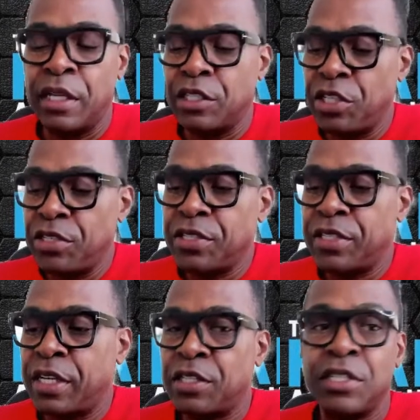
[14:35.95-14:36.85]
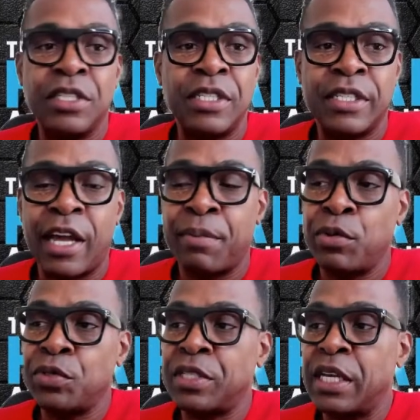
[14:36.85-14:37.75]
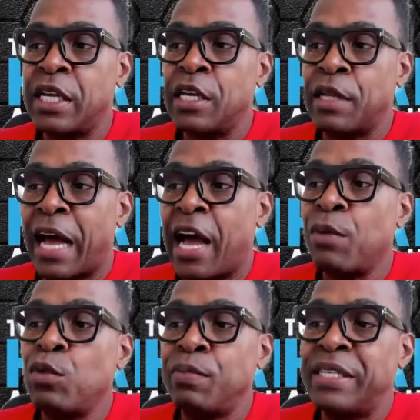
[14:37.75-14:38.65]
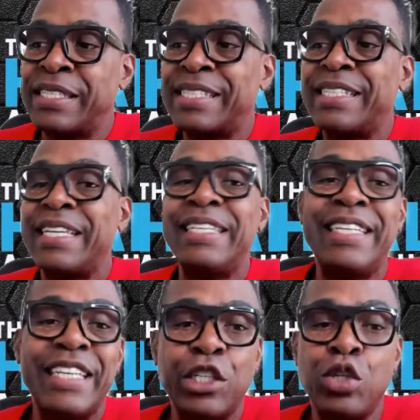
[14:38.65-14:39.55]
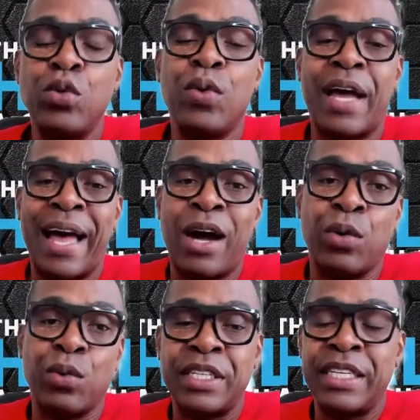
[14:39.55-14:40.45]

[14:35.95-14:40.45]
Jesus said to the disciples, I will be sending you out.